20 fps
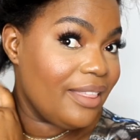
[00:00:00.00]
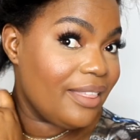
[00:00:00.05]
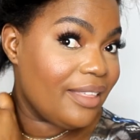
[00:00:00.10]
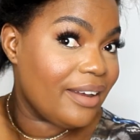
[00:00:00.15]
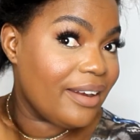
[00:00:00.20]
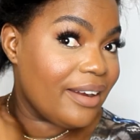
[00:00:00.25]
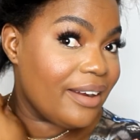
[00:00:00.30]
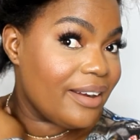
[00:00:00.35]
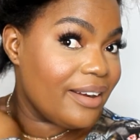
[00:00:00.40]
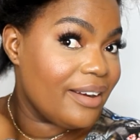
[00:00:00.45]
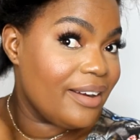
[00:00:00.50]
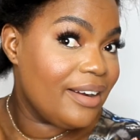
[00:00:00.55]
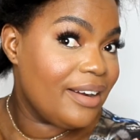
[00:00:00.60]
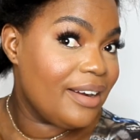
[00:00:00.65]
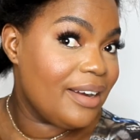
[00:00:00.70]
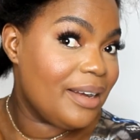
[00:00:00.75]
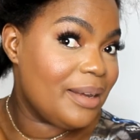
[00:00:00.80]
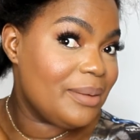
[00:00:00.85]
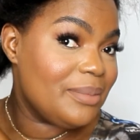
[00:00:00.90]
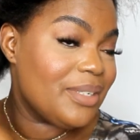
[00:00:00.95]
there.
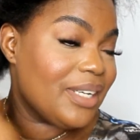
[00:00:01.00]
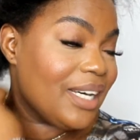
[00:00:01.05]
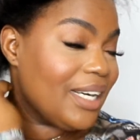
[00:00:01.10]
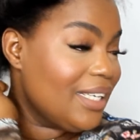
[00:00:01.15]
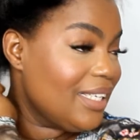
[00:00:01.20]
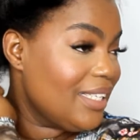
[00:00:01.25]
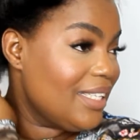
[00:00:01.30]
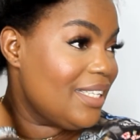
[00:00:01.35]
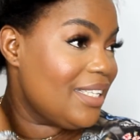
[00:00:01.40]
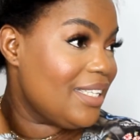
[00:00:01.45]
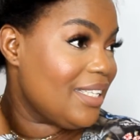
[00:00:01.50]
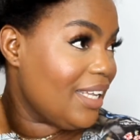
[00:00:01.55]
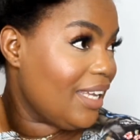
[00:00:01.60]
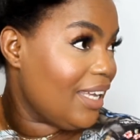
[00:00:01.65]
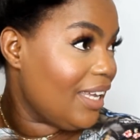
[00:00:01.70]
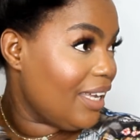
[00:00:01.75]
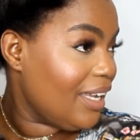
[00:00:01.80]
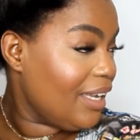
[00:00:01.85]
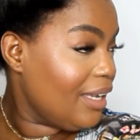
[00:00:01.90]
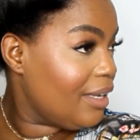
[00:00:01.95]
I'm trying to
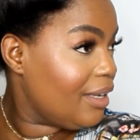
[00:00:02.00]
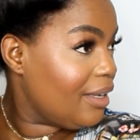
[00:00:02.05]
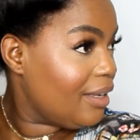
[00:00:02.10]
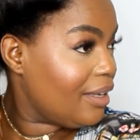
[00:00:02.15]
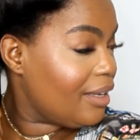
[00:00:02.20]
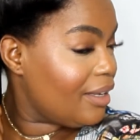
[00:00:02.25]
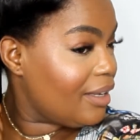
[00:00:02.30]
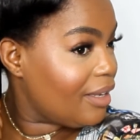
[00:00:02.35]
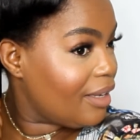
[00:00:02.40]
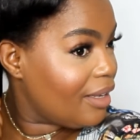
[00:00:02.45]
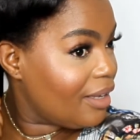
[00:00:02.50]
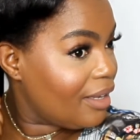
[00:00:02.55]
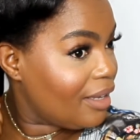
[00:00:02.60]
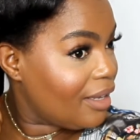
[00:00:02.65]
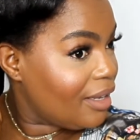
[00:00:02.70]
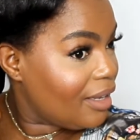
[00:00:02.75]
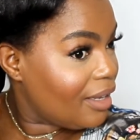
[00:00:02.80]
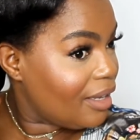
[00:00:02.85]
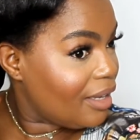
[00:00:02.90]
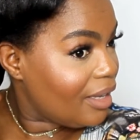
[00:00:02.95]
see
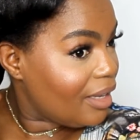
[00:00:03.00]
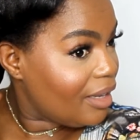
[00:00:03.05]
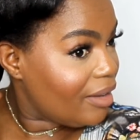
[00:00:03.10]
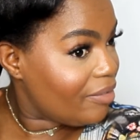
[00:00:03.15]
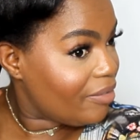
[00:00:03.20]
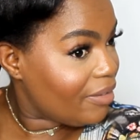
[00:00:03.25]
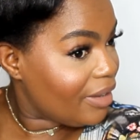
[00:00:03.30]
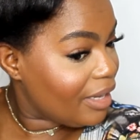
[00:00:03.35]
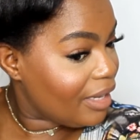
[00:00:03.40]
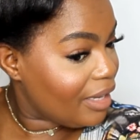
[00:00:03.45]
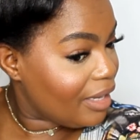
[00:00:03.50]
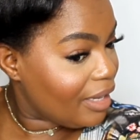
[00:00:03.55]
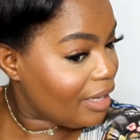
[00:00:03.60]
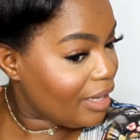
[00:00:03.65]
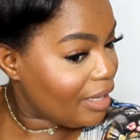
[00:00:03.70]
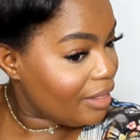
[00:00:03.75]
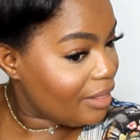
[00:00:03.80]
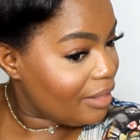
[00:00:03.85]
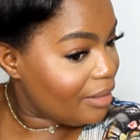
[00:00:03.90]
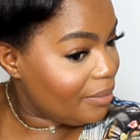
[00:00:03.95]
if I can
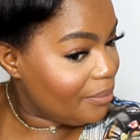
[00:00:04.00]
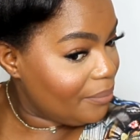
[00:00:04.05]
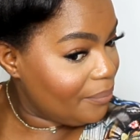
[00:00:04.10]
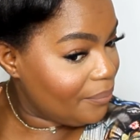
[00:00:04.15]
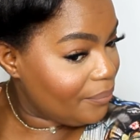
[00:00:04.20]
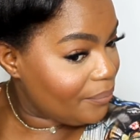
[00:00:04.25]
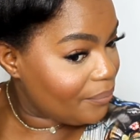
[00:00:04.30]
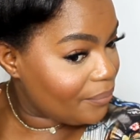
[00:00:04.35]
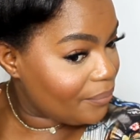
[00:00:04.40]
get them